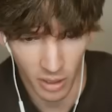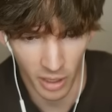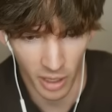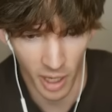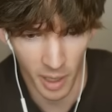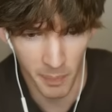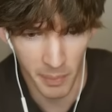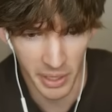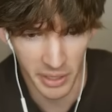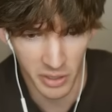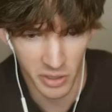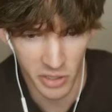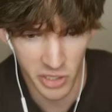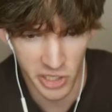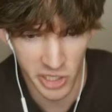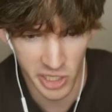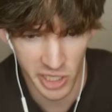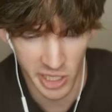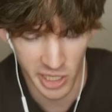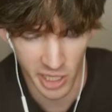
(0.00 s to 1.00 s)
All right, I better
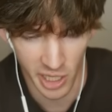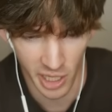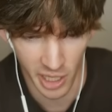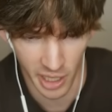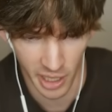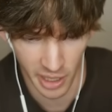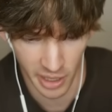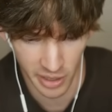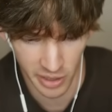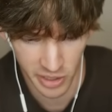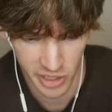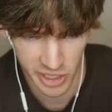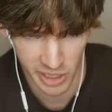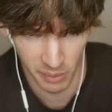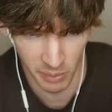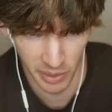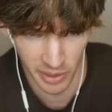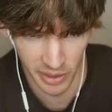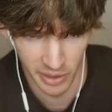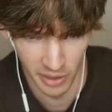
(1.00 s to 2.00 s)
see uh,
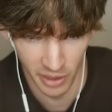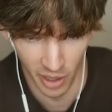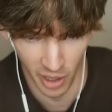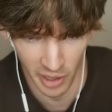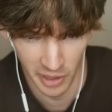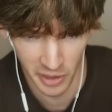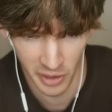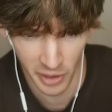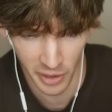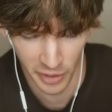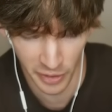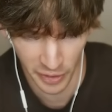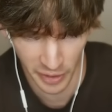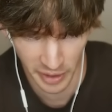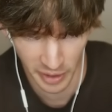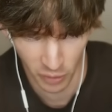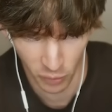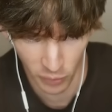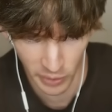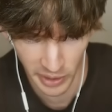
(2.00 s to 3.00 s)
someone
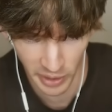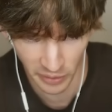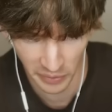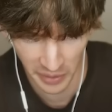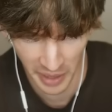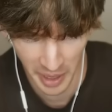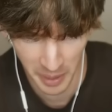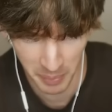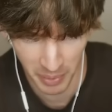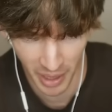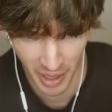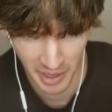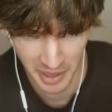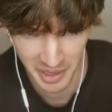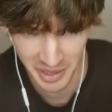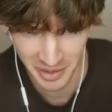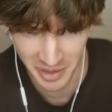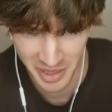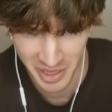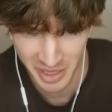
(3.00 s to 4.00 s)
unearthing a real dead
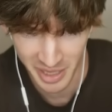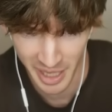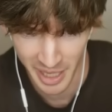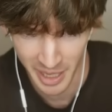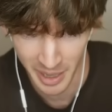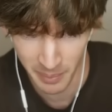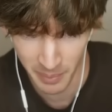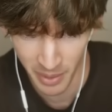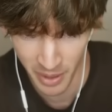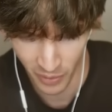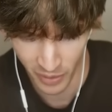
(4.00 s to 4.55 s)
body in this game,